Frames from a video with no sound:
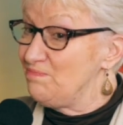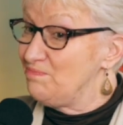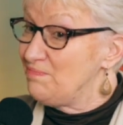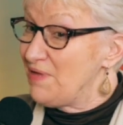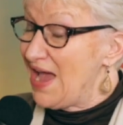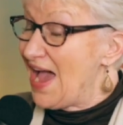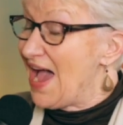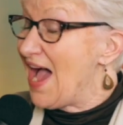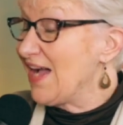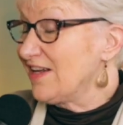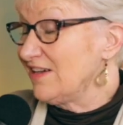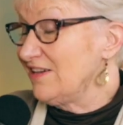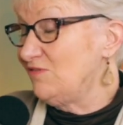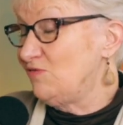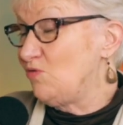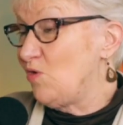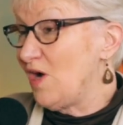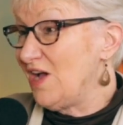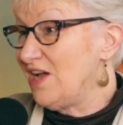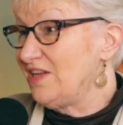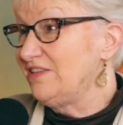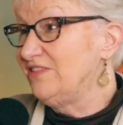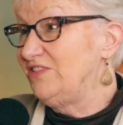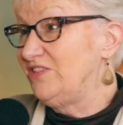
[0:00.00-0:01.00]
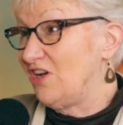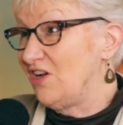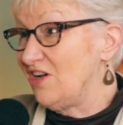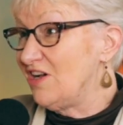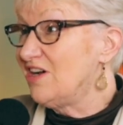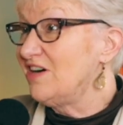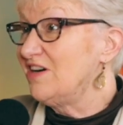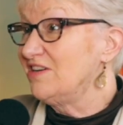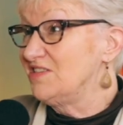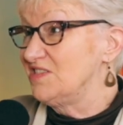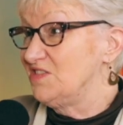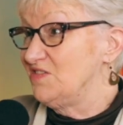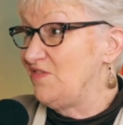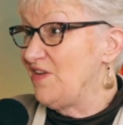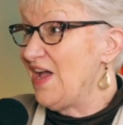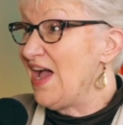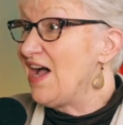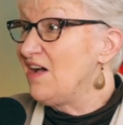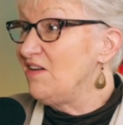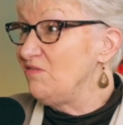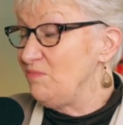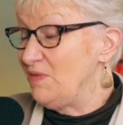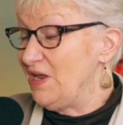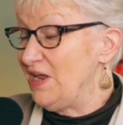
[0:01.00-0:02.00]
pack of wild dogs
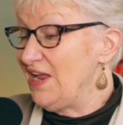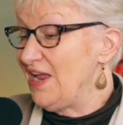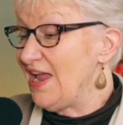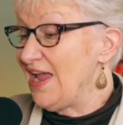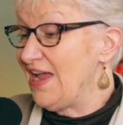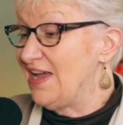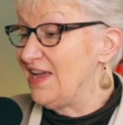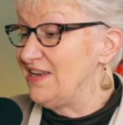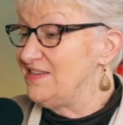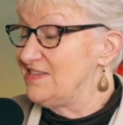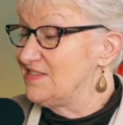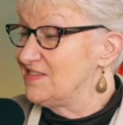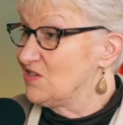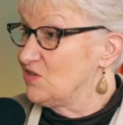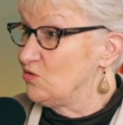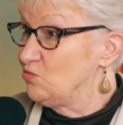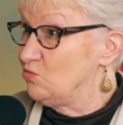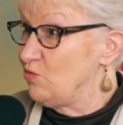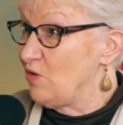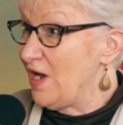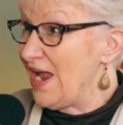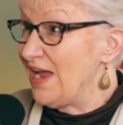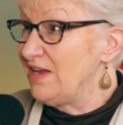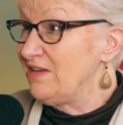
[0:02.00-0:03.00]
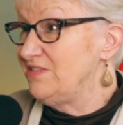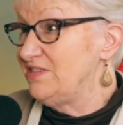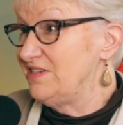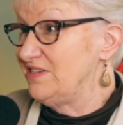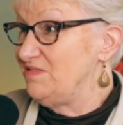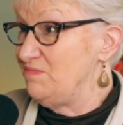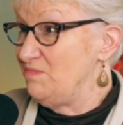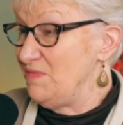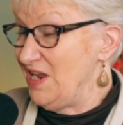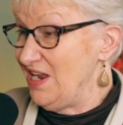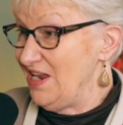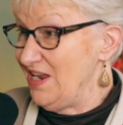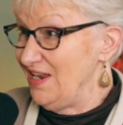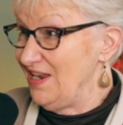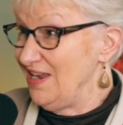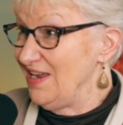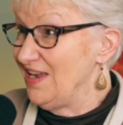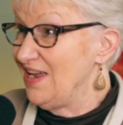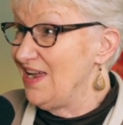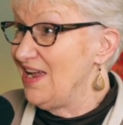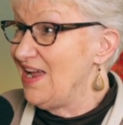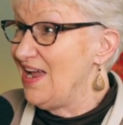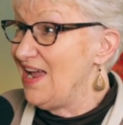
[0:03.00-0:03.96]
found me and surrounded me